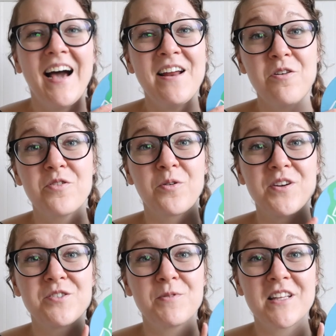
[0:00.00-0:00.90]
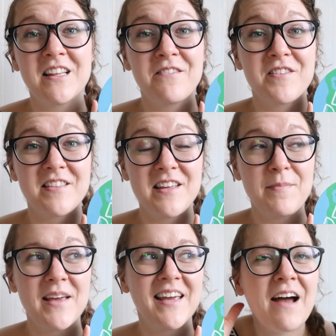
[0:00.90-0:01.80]
I know they're going to really love the
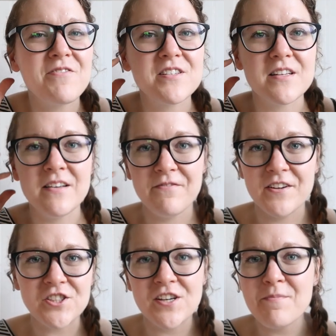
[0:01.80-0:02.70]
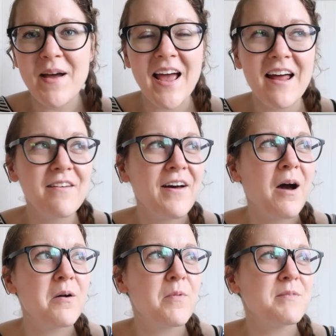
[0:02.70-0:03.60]
theming. I have this vision in my head of
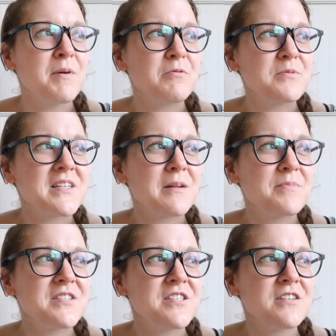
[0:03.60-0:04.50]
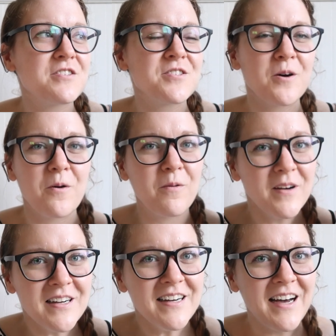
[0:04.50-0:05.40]
how I want my room set up this year,
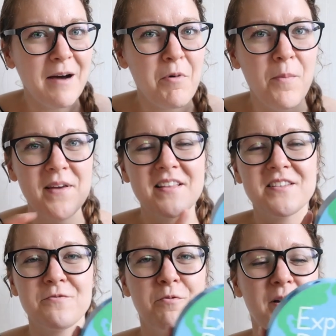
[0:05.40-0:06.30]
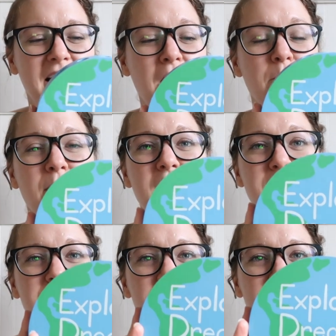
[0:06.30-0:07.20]
so I'm hoping this will work out,
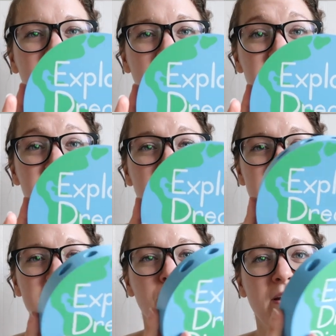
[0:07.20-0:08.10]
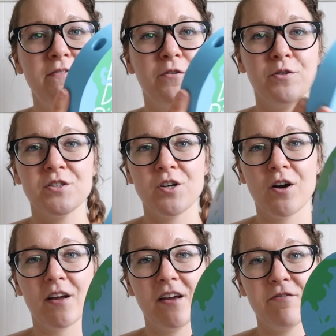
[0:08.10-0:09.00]
but I'm just very grateful to
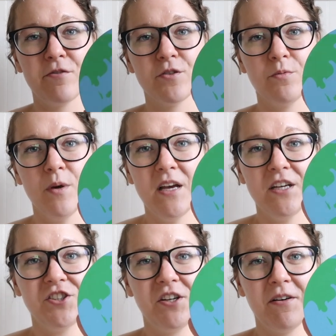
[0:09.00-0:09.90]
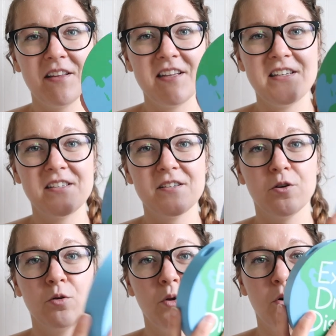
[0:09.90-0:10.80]
Target for sharing these
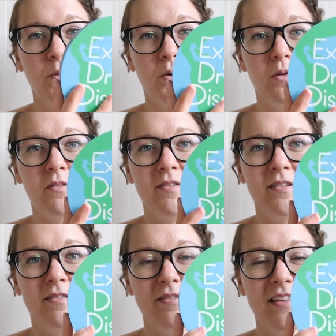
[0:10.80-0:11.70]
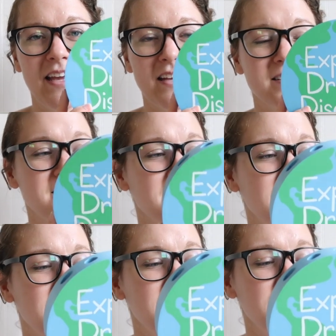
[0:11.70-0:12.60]
global things
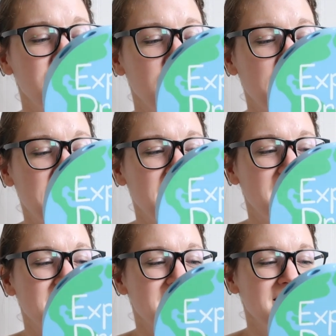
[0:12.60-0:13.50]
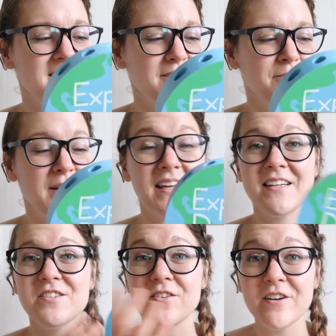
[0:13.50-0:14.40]
this year, because my
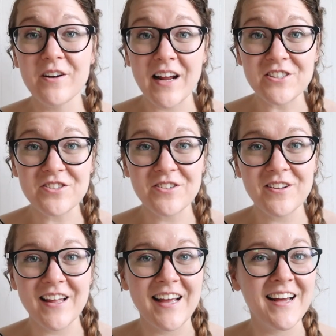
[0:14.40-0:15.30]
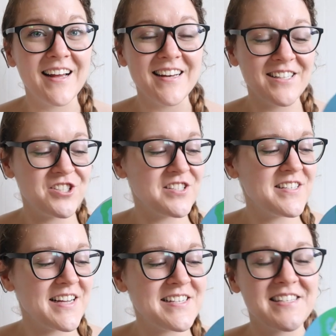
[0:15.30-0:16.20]
kids are international and it's just
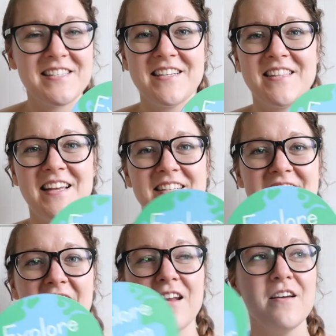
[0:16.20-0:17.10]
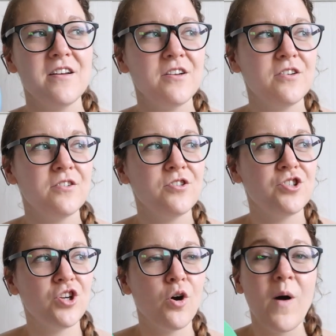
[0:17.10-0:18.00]
nice to see things that
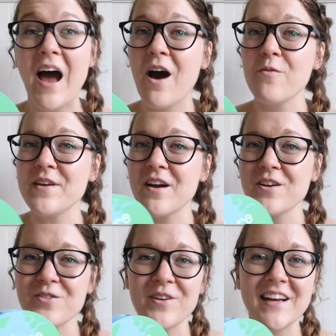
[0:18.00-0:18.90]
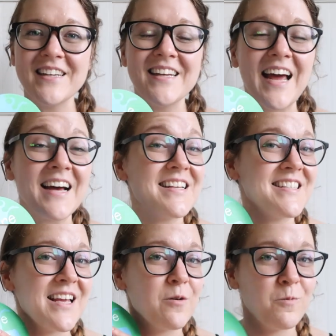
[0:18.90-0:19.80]
show how we are united as
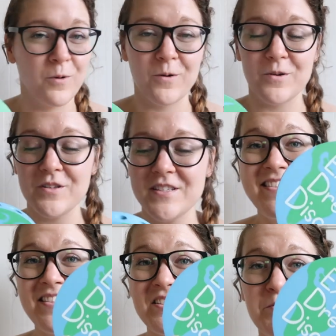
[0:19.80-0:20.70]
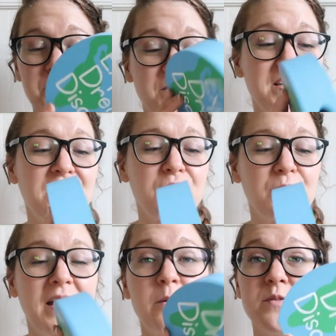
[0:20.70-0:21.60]
a world. I thought this was really
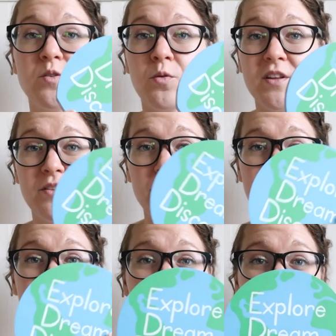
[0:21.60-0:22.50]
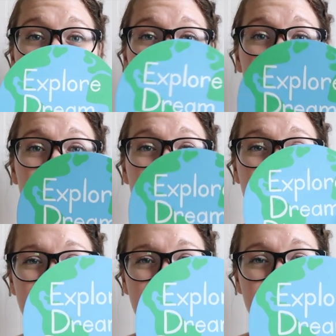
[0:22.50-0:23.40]
cute and it was only $3,
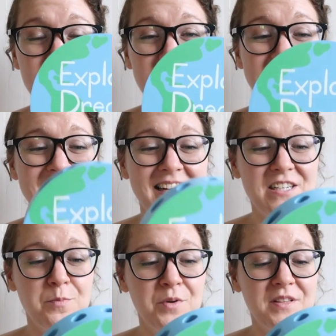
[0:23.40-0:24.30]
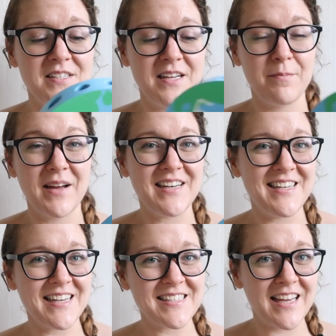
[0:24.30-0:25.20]
so I'm really excited to put this in my
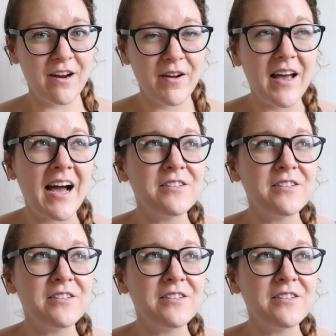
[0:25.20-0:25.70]
desk area.